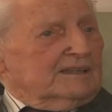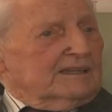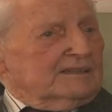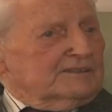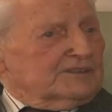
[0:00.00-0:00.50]

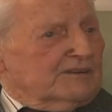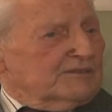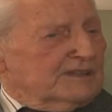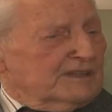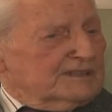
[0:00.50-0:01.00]
in
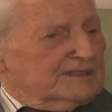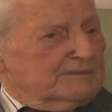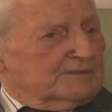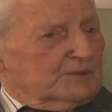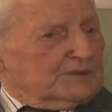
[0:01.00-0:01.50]
January
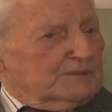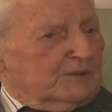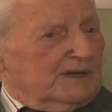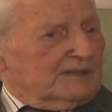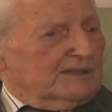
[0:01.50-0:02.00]

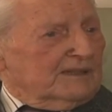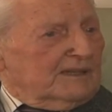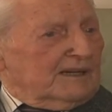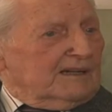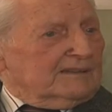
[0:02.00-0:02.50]
1941
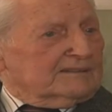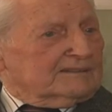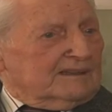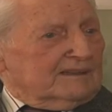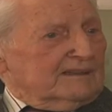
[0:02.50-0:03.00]

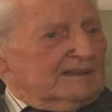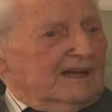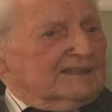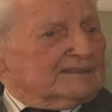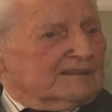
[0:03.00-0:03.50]
at
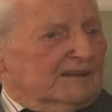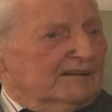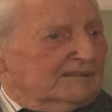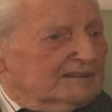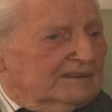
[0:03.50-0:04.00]
8
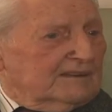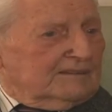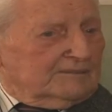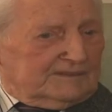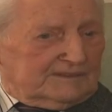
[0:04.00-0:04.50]
o'clock,
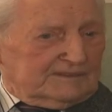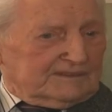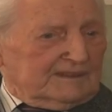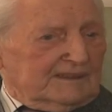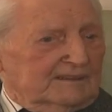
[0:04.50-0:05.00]
which is
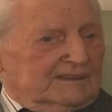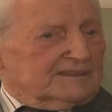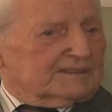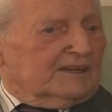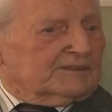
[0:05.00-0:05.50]
the
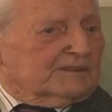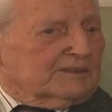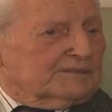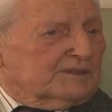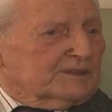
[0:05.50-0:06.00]
start of
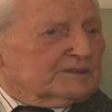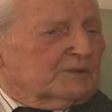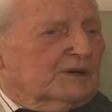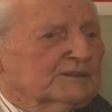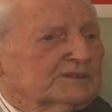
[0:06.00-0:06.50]
the first
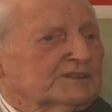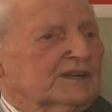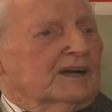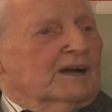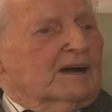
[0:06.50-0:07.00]
watch,
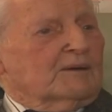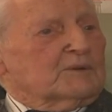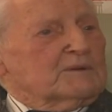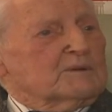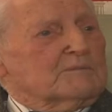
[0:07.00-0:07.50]

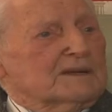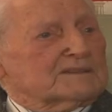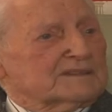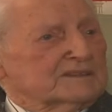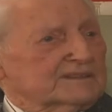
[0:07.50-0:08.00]
we were
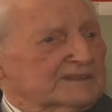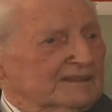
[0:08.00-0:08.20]
mustered